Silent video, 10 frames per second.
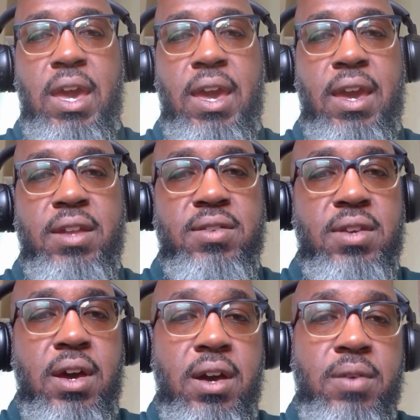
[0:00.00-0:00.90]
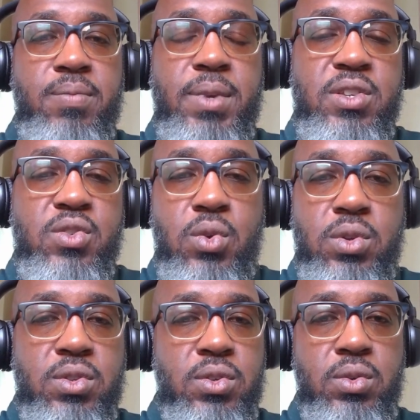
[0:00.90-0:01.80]
and be sure
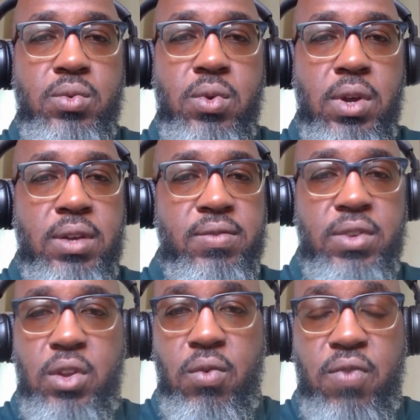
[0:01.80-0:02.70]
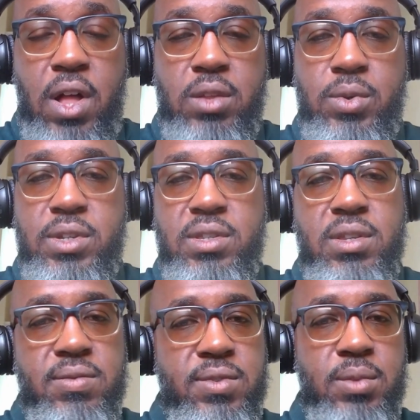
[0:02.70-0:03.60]
to follow us,
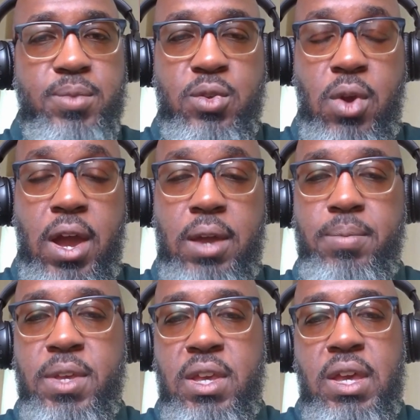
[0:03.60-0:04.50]
subscribe,